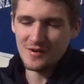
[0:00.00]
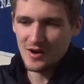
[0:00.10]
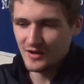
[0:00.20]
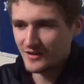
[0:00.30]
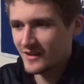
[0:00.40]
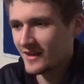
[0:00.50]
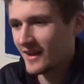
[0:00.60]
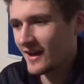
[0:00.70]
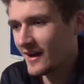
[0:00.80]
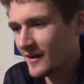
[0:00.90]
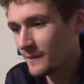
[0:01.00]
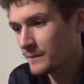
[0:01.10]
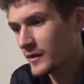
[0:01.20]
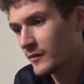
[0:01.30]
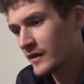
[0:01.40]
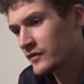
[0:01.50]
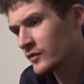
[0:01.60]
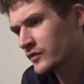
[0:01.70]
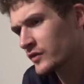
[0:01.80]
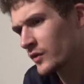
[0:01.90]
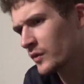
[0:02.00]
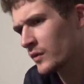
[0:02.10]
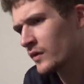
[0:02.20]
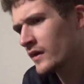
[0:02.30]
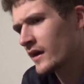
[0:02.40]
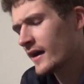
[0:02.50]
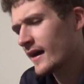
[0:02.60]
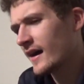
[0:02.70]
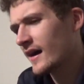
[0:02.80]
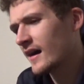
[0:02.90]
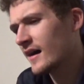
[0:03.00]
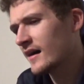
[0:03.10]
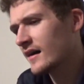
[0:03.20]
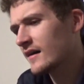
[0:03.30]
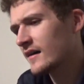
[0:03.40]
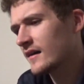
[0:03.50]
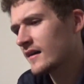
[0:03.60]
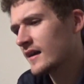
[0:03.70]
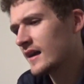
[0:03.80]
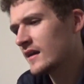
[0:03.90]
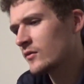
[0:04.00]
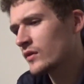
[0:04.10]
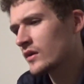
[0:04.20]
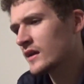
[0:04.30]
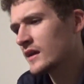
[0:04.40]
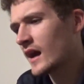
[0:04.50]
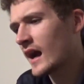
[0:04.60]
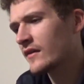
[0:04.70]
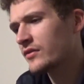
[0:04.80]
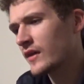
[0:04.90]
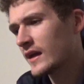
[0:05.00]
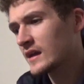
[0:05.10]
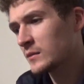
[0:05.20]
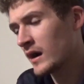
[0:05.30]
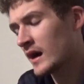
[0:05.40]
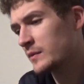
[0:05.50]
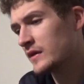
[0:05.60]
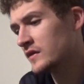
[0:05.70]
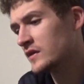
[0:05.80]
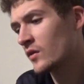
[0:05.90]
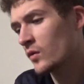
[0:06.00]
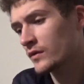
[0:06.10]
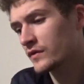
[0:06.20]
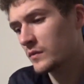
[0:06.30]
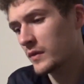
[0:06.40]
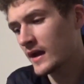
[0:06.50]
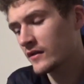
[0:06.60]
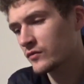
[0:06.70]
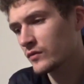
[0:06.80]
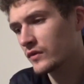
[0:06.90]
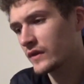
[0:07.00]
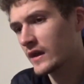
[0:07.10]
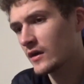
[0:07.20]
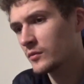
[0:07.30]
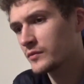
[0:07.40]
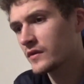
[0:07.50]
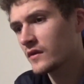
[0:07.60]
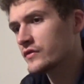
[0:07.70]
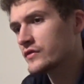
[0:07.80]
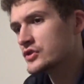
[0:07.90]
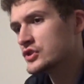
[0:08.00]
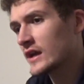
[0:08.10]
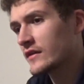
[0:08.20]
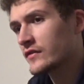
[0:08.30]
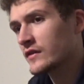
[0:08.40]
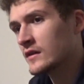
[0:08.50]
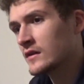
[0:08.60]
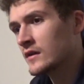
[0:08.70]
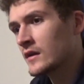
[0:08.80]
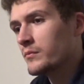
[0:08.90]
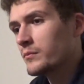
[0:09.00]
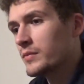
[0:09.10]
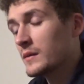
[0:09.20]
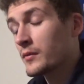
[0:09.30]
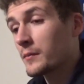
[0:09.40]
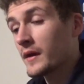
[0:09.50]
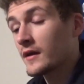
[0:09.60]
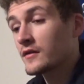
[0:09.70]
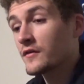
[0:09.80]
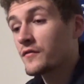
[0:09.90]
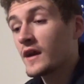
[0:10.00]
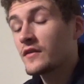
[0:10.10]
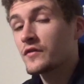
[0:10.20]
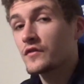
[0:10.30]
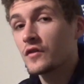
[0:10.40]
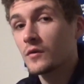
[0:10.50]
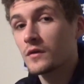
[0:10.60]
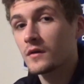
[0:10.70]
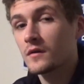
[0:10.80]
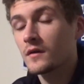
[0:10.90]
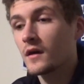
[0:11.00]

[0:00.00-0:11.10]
odd. But Reginald's cool. He really, I think, in my opinion, the Horrors of the Past really helped Jason be prepared to face the Joker,